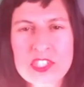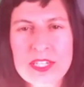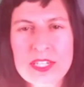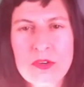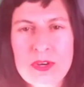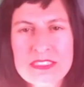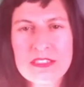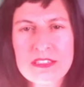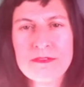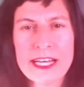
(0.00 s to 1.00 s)
question
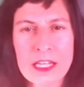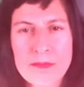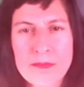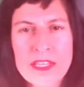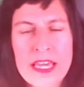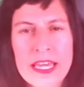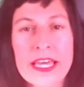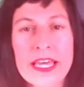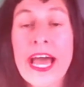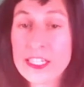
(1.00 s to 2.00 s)
was developed
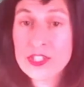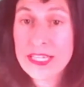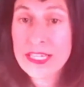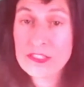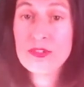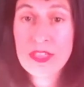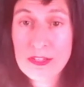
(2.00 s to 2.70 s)
actually in